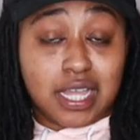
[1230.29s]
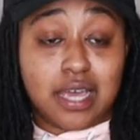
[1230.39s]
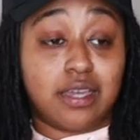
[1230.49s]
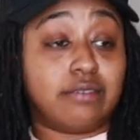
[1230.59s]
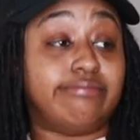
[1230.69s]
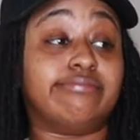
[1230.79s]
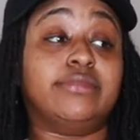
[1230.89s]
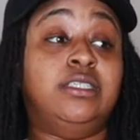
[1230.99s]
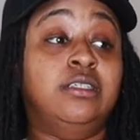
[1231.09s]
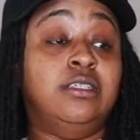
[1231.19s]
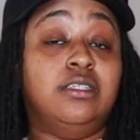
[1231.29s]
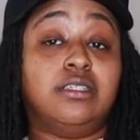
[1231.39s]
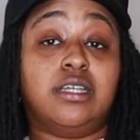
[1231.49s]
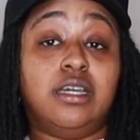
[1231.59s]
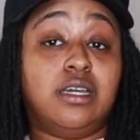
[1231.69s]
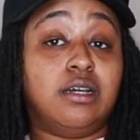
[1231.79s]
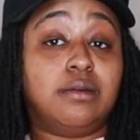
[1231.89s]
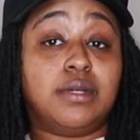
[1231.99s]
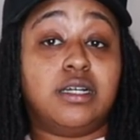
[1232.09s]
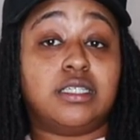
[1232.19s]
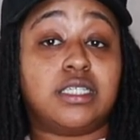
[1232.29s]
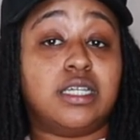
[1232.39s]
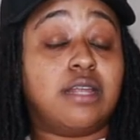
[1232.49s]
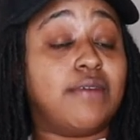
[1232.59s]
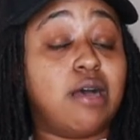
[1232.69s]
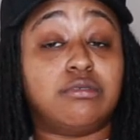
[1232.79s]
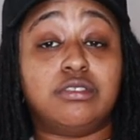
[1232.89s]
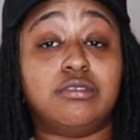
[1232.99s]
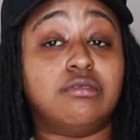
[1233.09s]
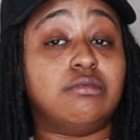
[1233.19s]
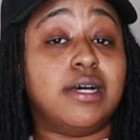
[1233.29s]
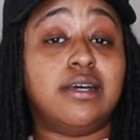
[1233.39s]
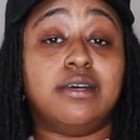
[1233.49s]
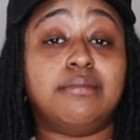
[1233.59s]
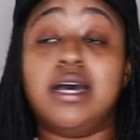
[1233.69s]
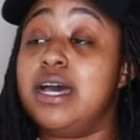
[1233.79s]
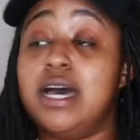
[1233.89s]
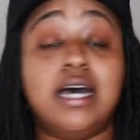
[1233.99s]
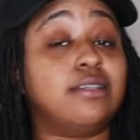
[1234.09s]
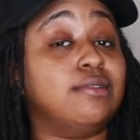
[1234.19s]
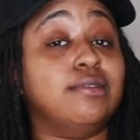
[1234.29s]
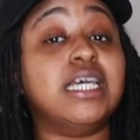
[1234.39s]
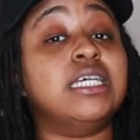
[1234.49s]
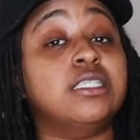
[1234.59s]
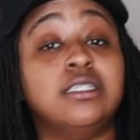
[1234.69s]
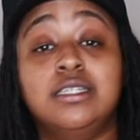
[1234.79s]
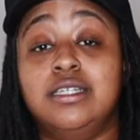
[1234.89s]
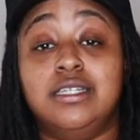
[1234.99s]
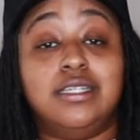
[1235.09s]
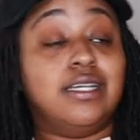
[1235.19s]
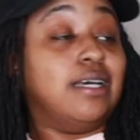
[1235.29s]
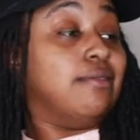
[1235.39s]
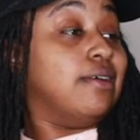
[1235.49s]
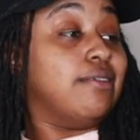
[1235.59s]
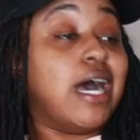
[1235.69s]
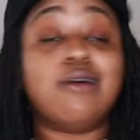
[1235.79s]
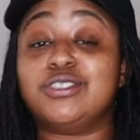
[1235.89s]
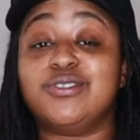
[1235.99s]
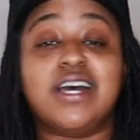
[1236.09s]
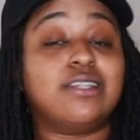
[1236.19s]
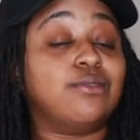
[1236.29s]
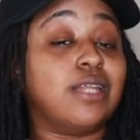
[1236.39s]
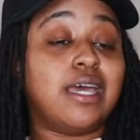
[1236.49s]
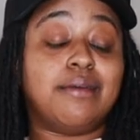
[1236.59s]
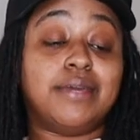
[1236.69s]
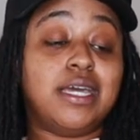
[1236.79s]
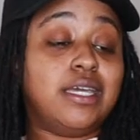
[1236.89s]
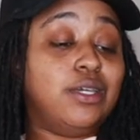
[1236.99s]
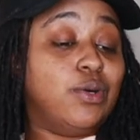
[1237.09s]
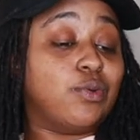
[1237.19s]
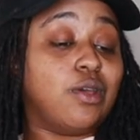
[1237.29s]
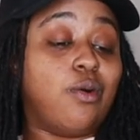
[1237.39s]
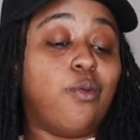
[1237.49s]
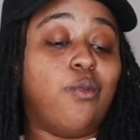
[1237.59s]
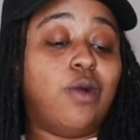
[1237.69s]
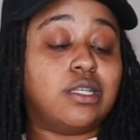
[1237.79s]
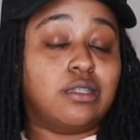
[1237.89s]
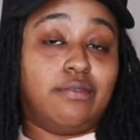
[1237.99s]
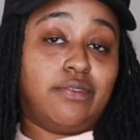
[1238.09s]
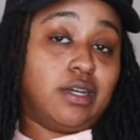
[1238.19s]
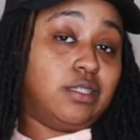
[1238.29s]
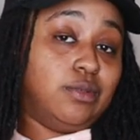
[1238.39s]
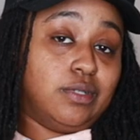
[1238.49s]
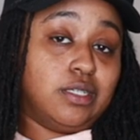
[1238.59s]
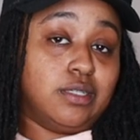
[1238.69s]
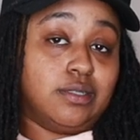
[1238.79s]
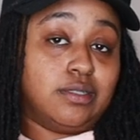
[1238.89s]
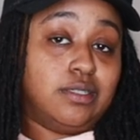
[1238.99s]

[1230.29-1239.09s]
Like, damn, bro, shit, if I was you, bye, bye, I'd do this. I was you, I'd do that. Man, you don't know what the fuck you would do.